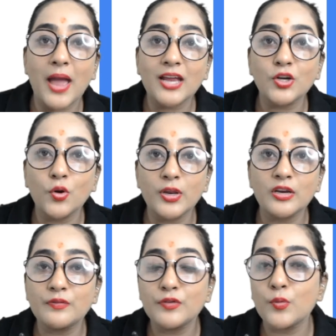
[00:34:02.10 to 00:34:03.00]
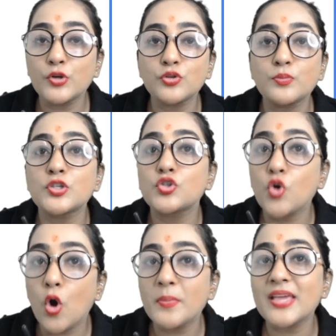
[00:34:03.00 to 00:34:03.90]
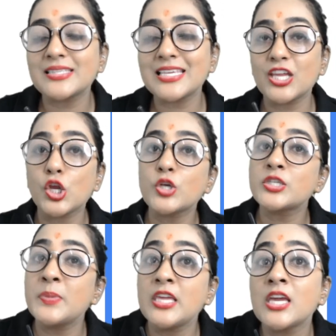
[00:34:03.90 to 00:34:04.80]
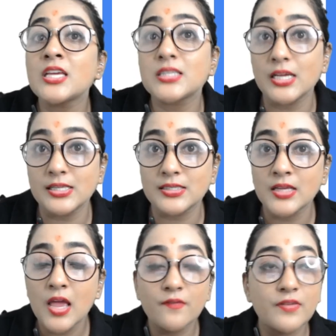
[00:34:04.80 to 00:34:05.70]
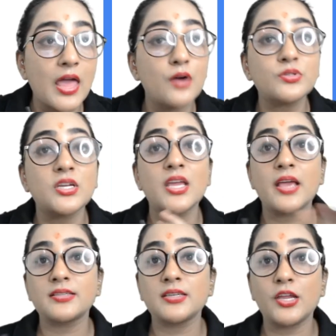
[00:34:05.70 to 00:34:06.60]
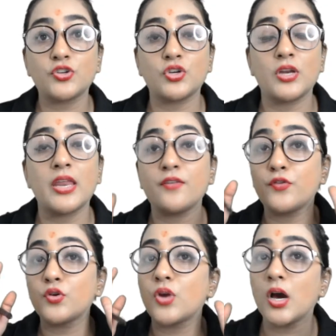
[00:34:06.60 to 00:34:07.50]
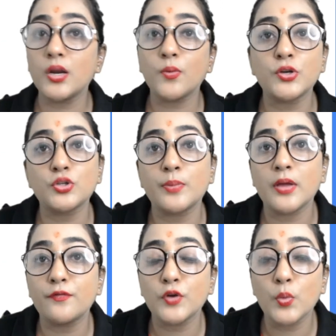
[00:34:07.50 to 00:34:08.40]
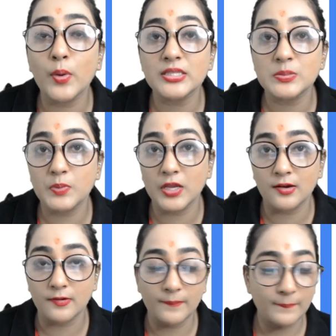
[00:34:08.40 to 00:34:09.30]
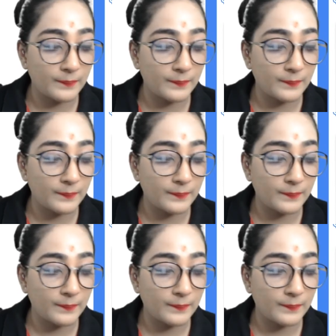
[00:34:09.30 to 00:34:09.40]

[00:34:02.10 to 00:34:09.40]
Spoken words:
bank loaded if you want to be so amazing in your speaking skills without any hesitation, and if you really want to be a fluent speaker.